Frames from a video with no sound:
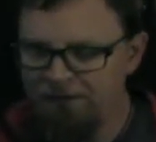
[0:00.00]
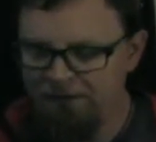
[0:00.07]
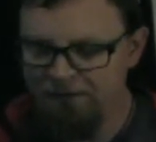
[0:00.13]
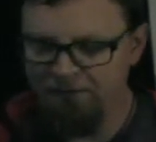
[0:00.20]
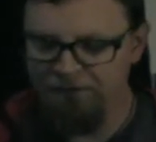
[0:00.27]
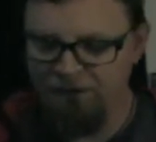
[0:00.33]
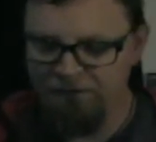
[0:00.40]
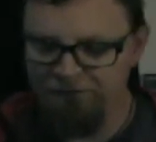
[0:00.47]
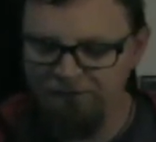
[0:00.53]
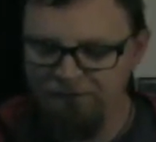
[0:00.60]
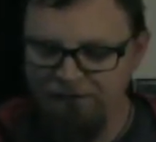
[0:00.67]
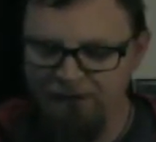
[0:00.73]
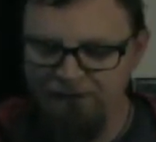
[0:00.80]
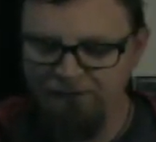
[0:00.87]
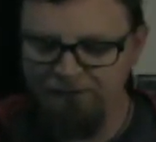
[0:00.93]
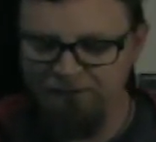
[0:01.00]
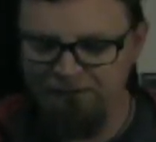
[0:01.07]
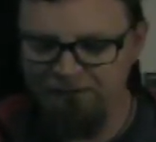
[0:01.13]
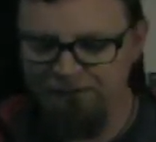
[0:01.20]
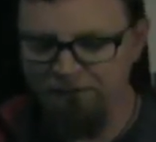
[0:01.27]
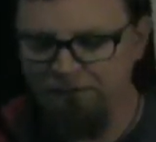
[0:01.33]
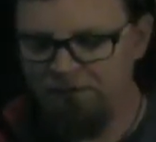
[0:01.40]
is called
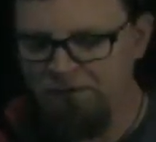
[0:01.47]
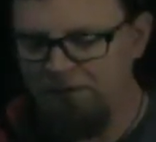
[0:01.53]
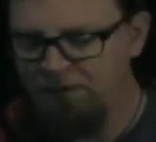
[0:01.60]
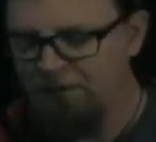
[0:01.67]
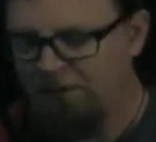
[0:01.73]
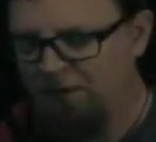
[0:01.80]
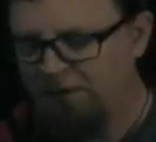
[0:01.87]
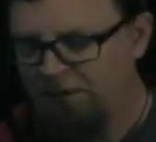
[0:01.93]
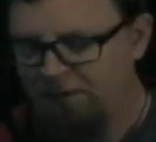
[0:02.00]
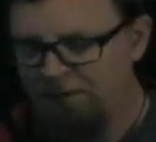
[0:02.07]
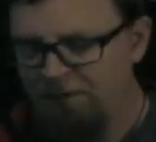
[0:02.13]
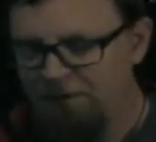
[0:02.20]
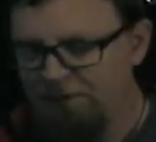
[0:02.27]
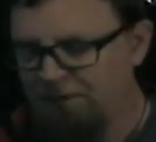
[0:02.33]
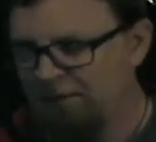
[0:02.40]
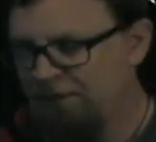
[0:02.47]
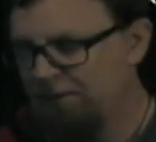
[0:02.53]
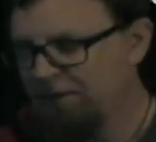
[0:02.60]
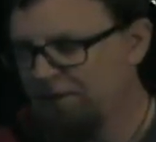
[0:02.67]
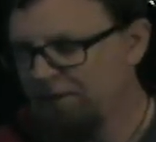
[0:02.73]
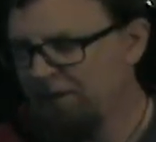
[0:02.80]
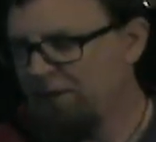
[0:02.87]
Standstill.
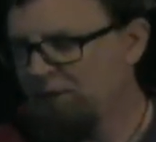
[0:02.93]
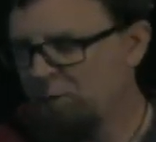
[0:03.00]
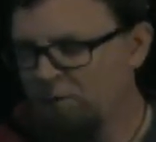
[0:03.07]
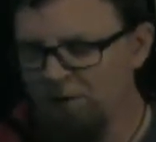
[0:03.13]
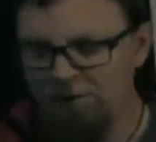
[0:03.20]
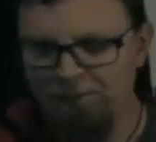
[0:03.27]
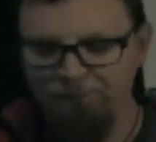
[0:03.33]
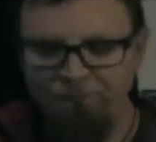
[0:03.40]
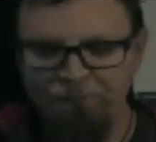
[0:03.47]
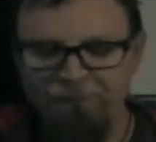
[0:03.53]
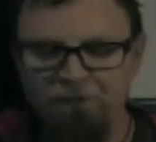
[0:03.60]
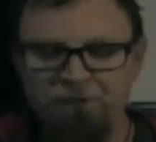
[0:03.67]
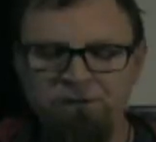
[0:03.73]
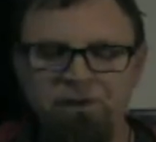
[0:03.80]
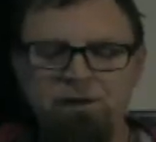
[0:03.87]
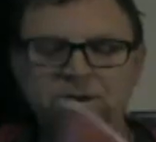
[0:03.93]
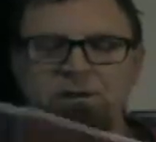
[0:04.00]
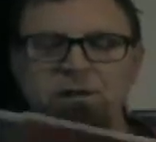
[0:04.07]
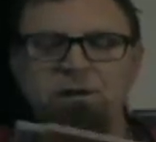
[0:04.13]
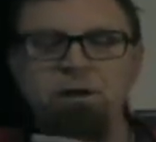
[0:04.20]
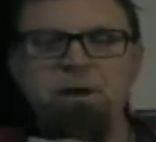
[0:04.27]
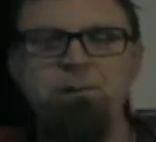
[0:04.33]
This one, let's see,
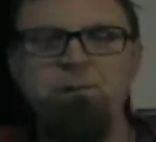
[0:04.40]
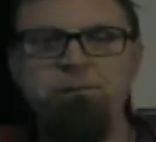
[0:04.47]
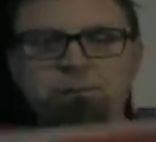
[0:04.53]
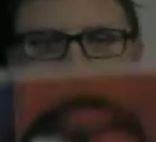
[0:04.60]
I